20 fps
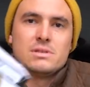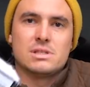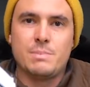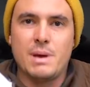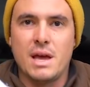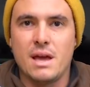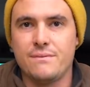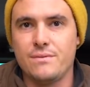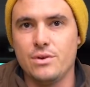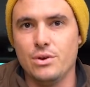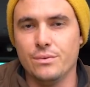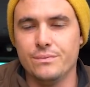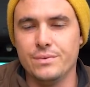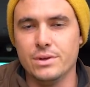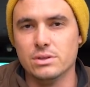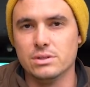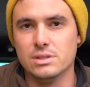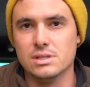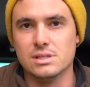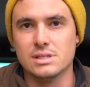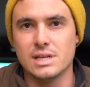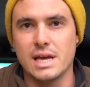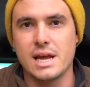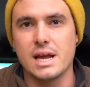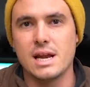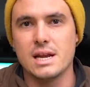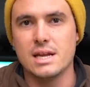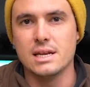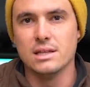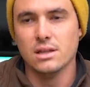of spare fuel filters
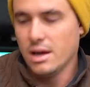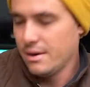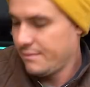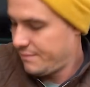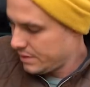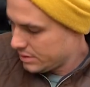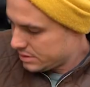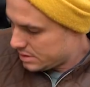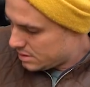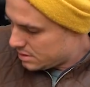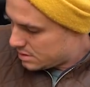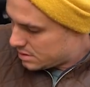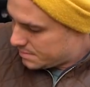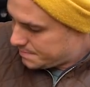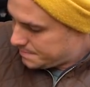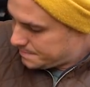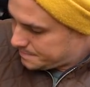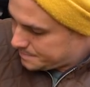and inline filters.